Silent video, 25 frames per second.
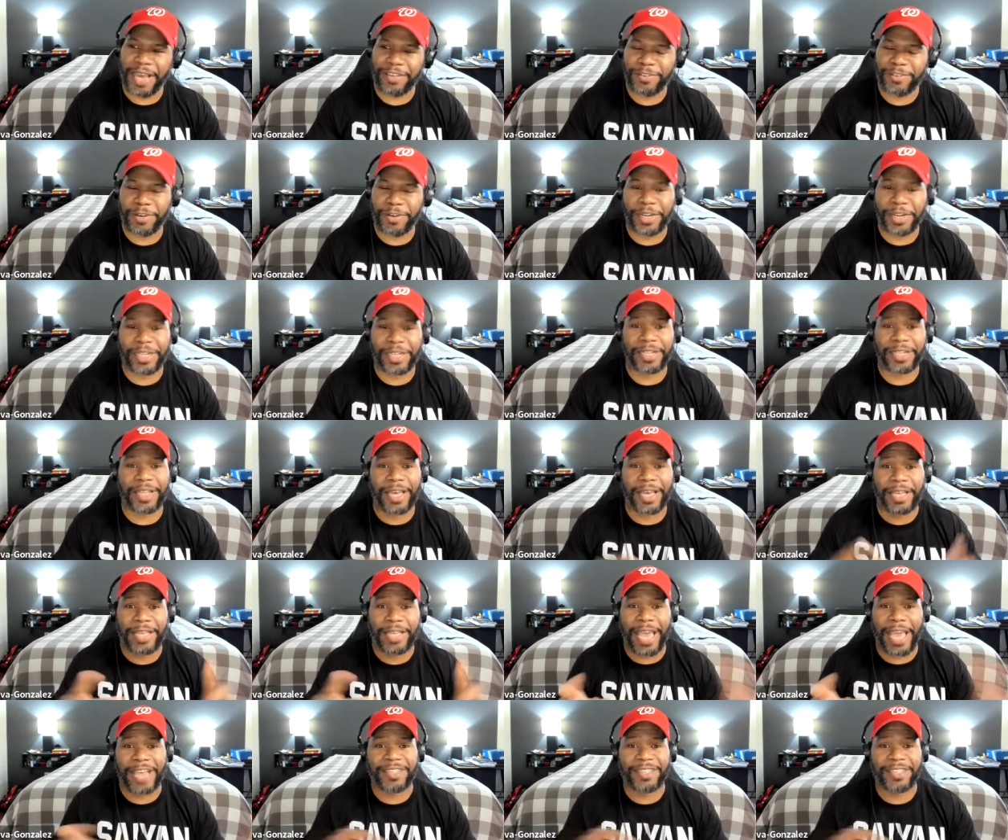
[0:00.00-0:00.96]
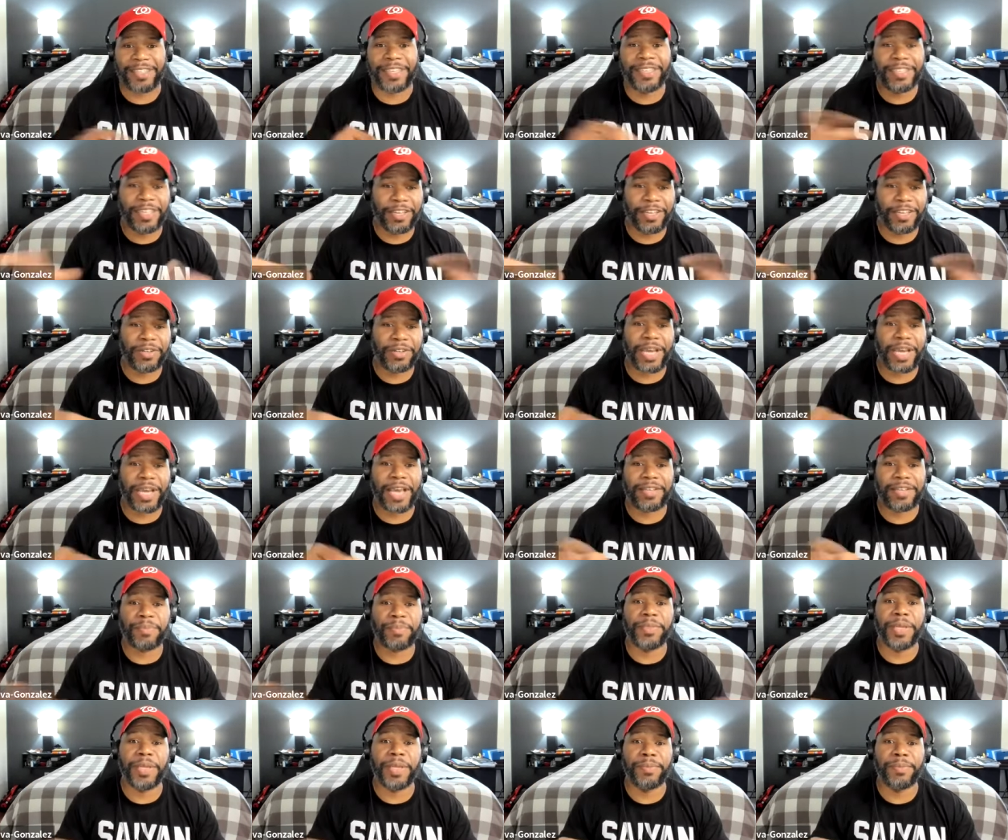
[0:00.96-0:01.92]
I started asking the other
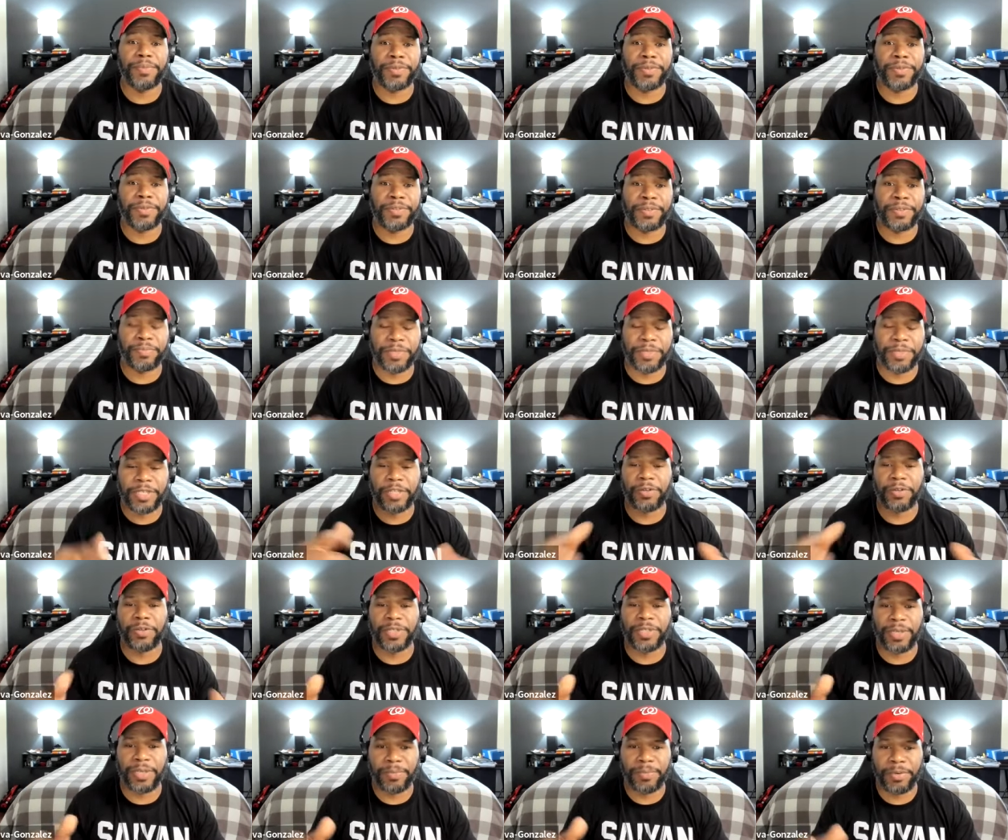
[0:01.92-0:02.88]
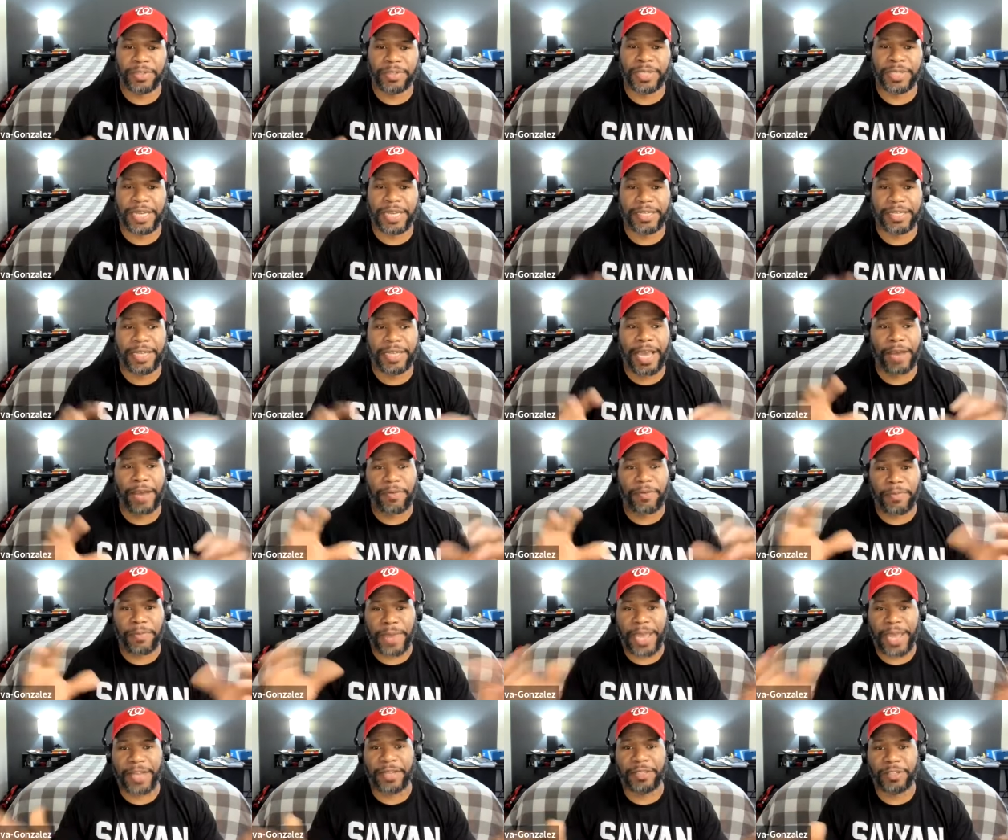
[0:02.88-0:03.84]
guys some numbers, some general numbers, and I, I
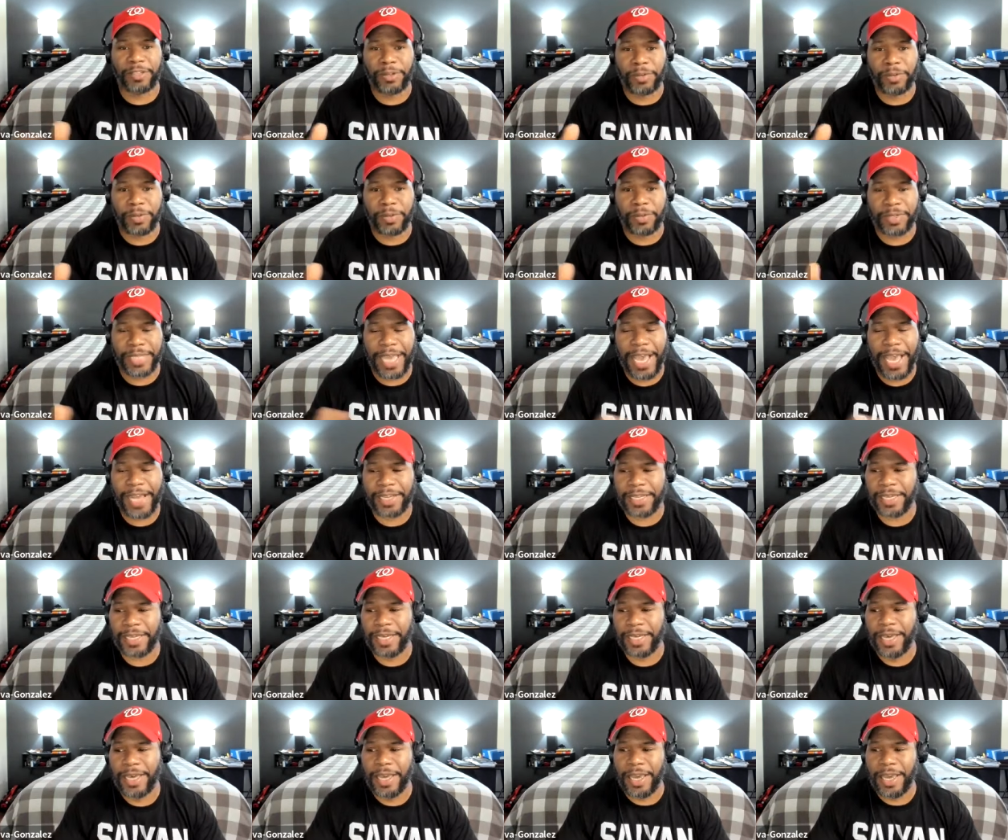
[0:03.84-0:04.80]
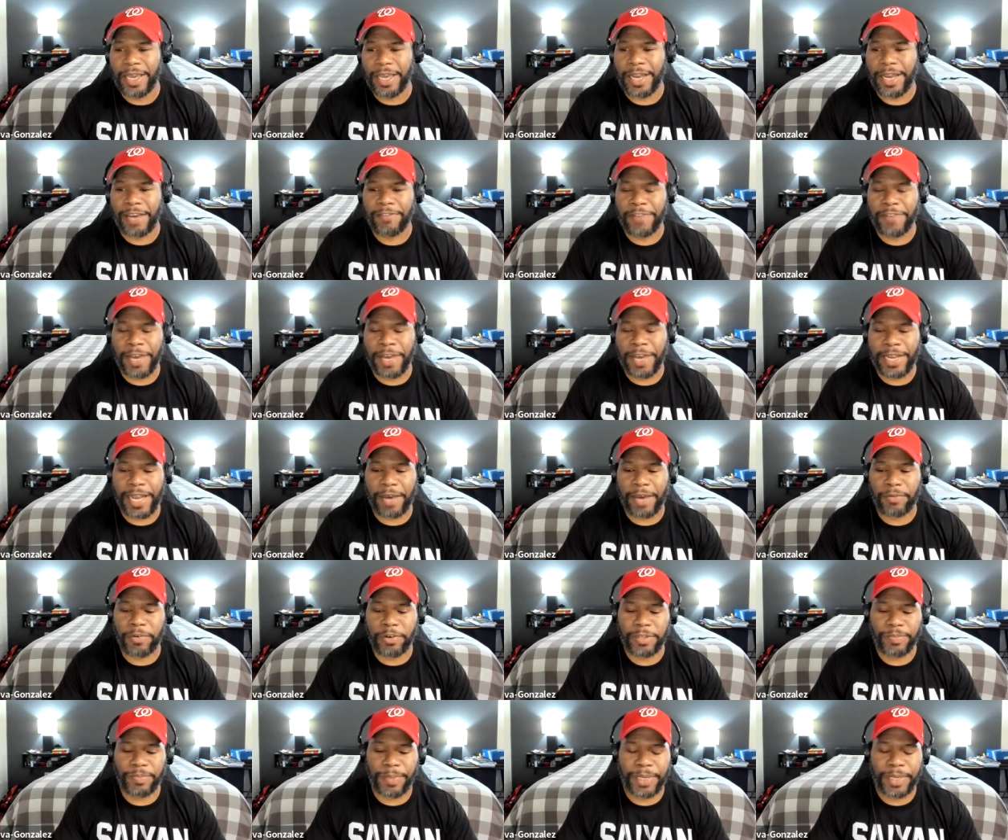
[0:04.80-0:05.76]
ran the total tally, and I found out
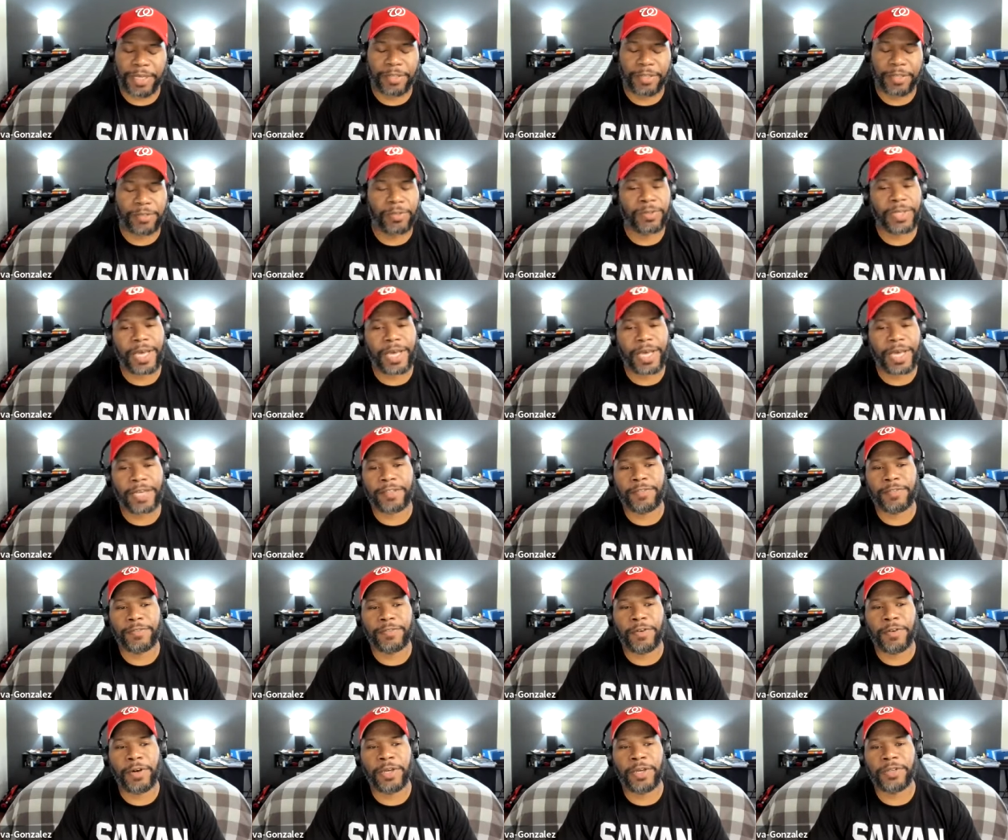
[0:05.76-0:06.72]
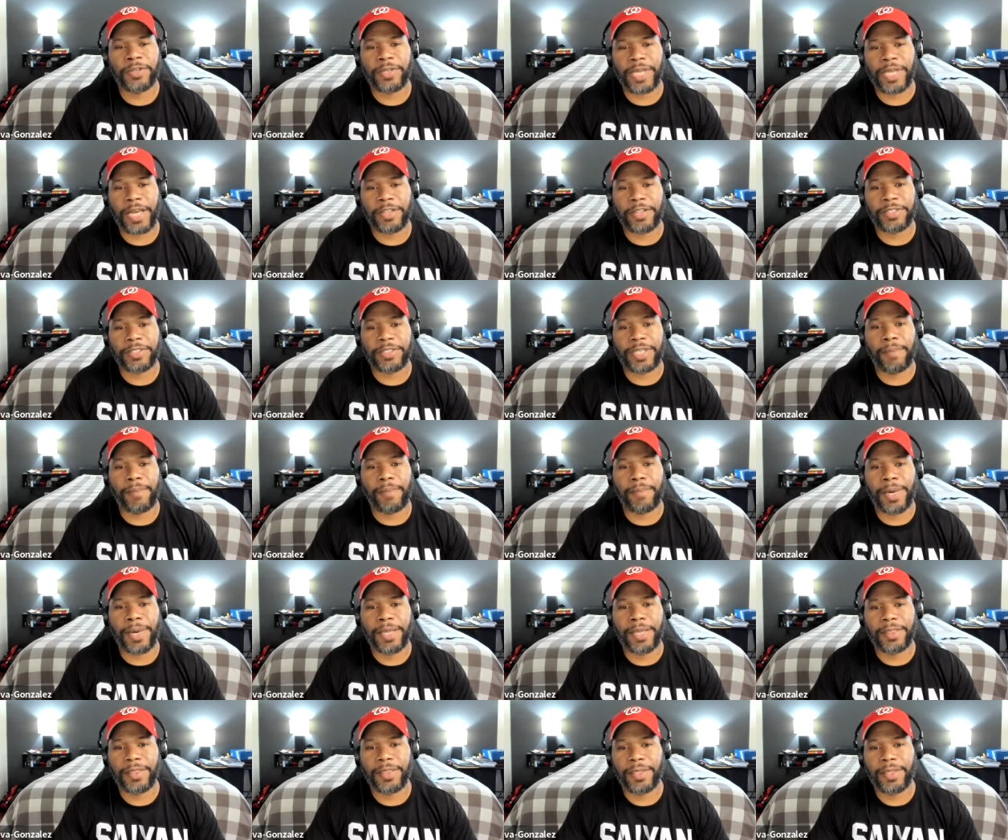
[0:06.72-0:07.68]
we were spending two thousand four hundred dollars a
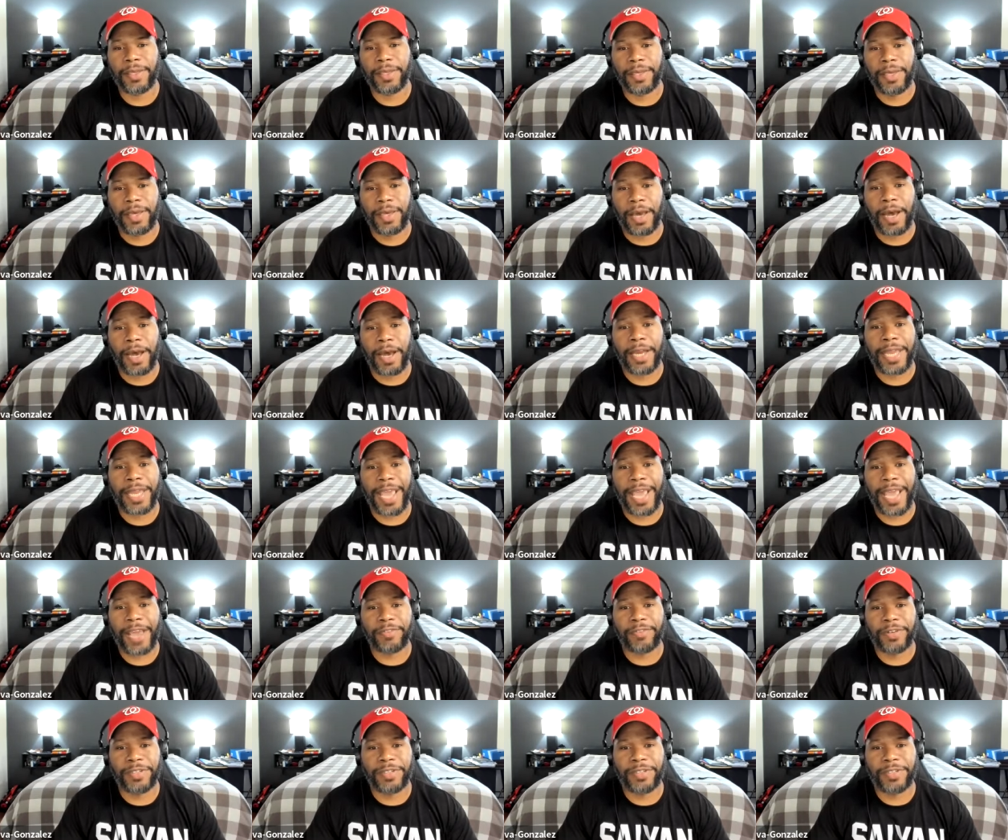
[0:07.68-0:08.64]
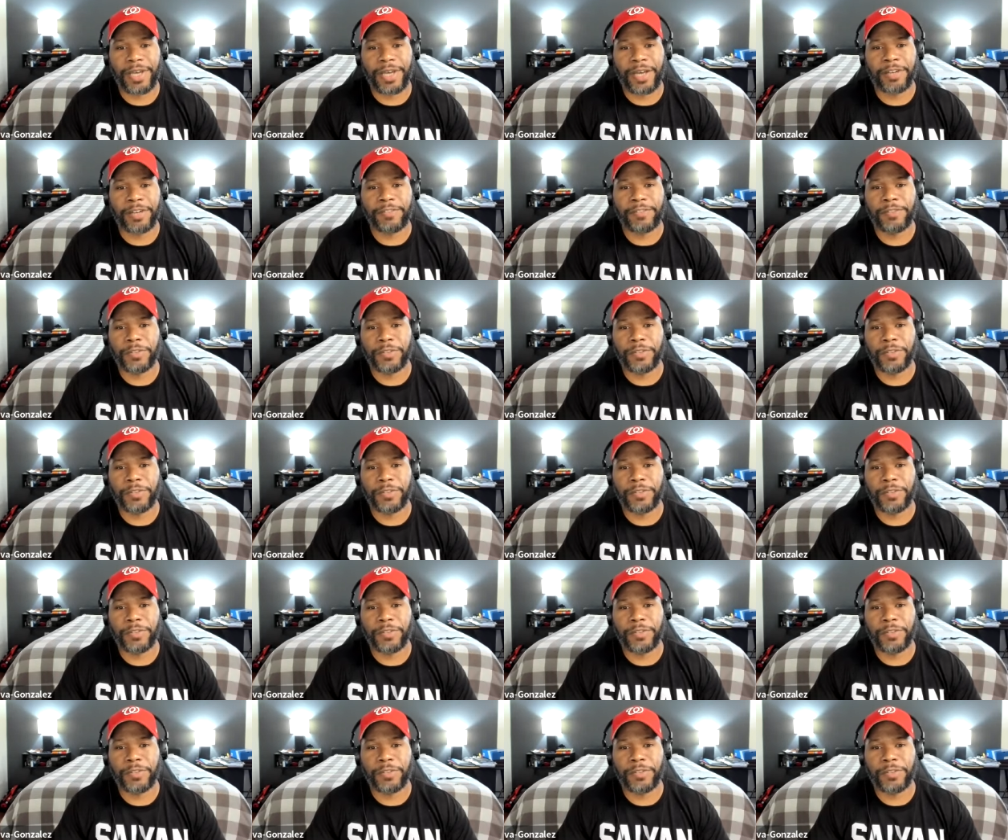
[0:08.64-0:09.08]
month on average on